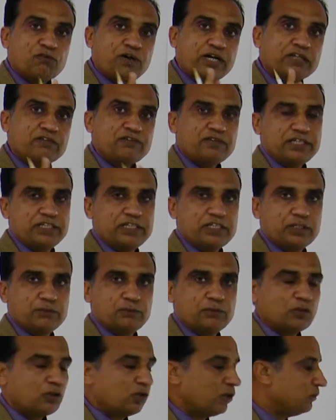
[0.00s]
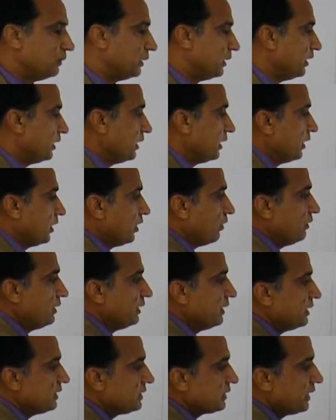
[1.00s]
one variable.
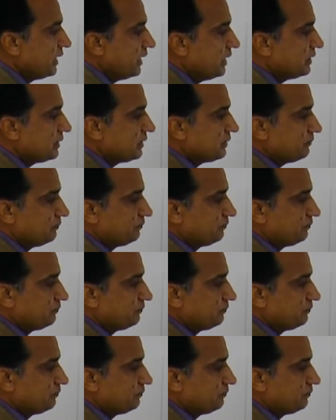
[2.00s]
Now in this case,